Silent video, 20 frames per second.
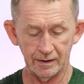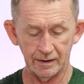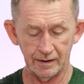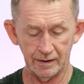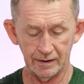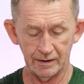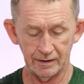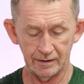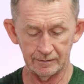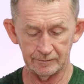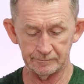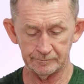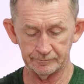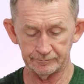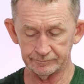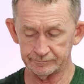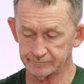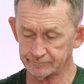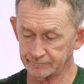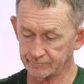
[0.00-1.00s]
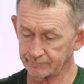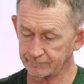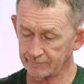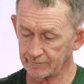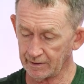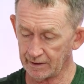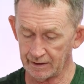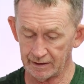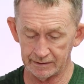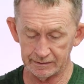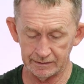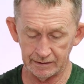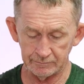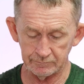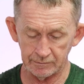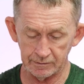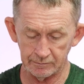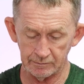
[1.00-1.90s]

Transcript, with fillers: Uh, and then